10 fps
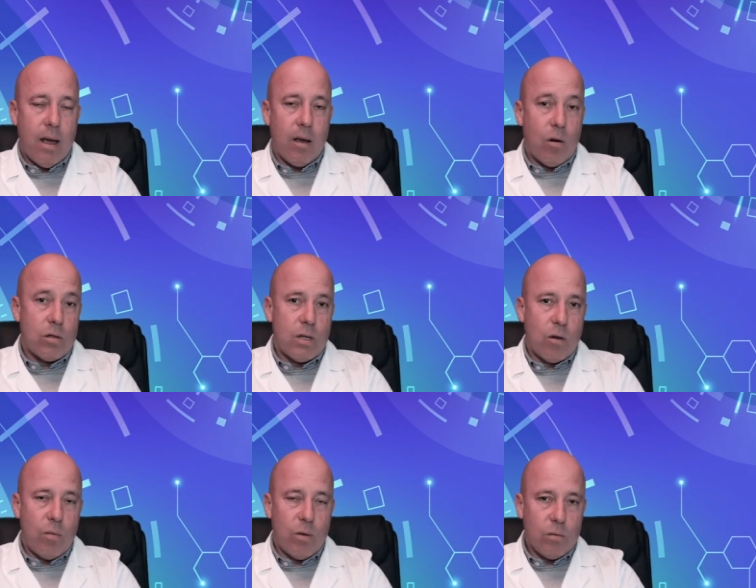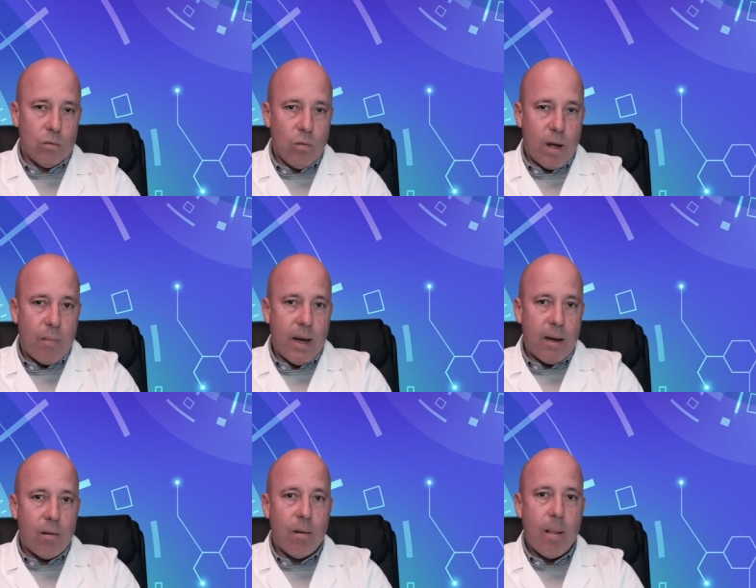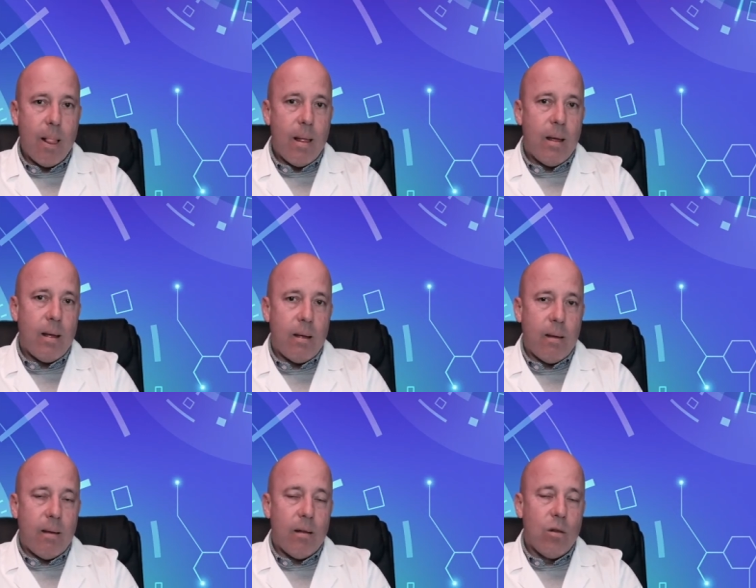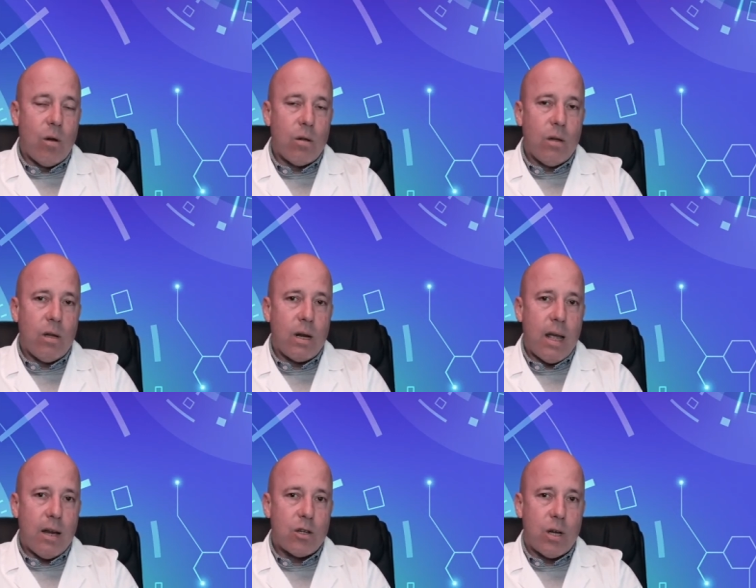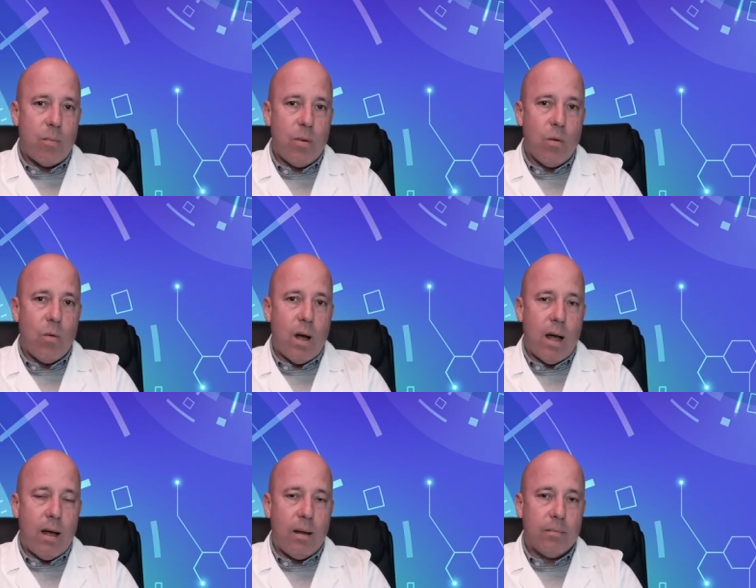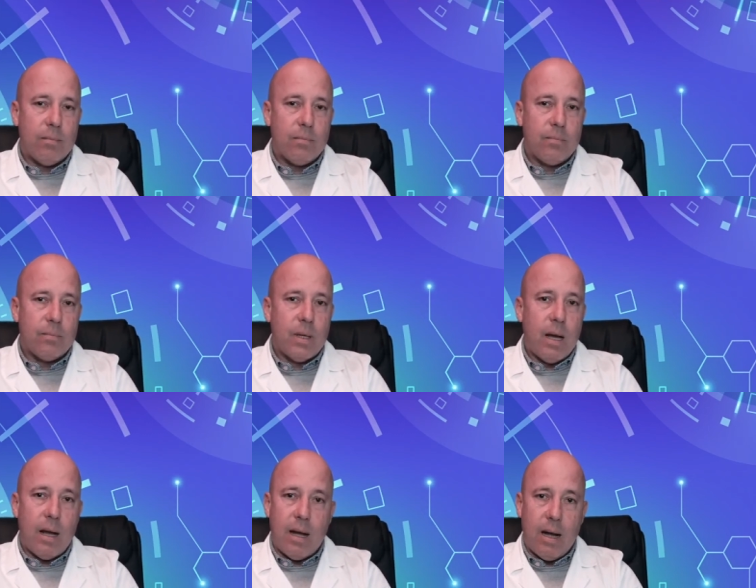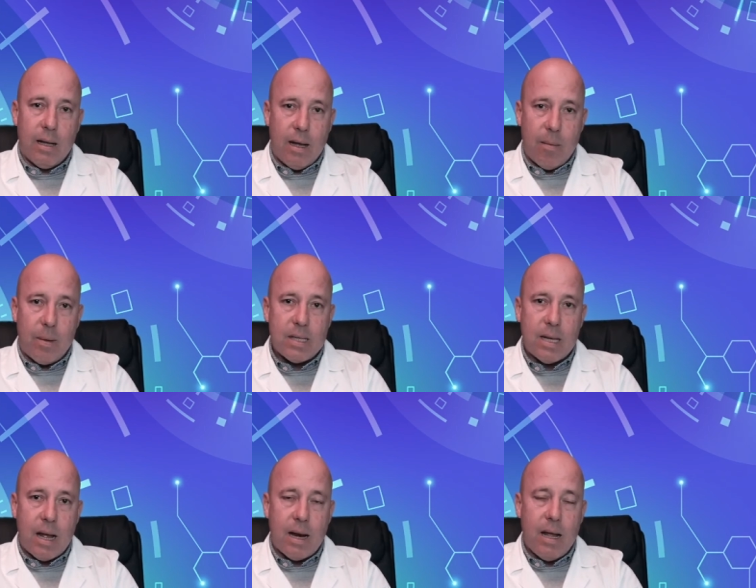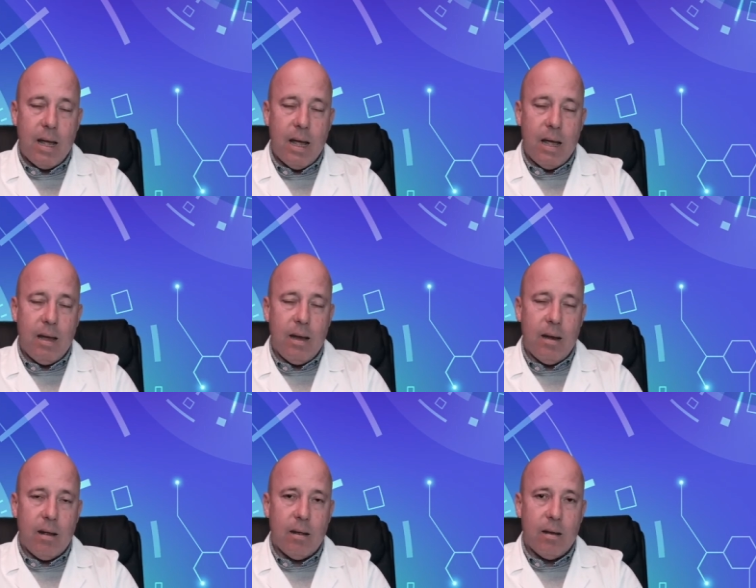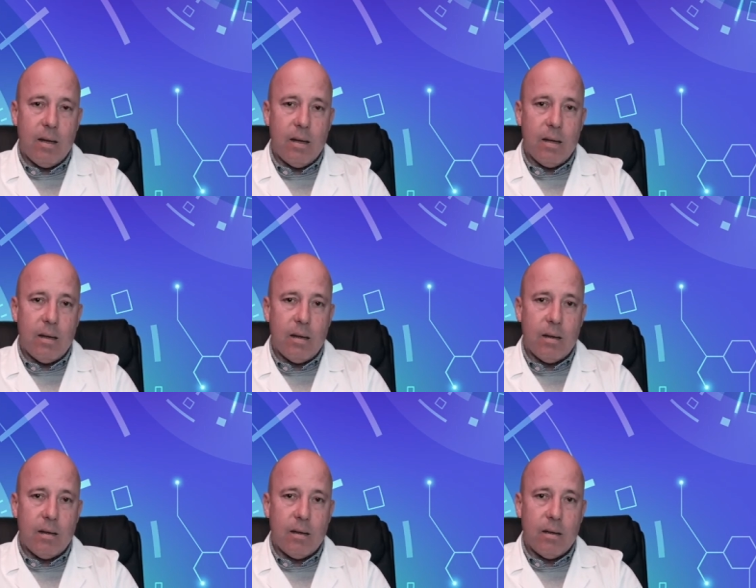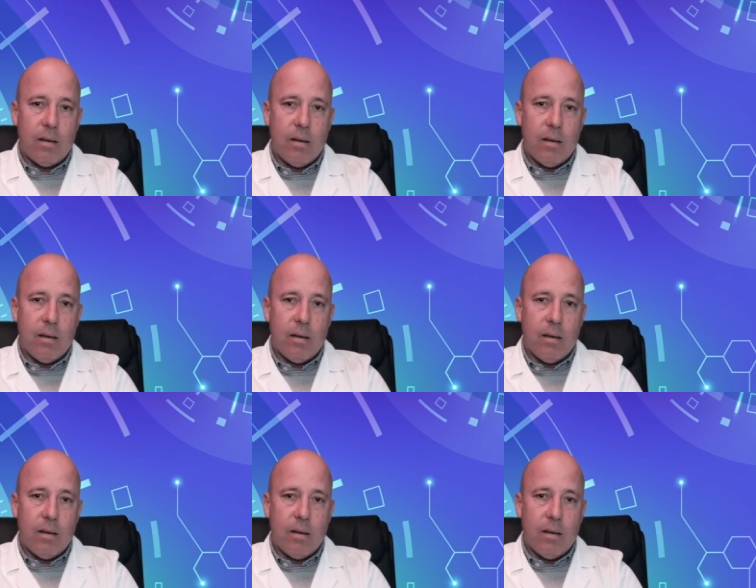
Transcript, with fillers: through which to pass downstream of that vessel, of that small artery, which is as big as a hair strand.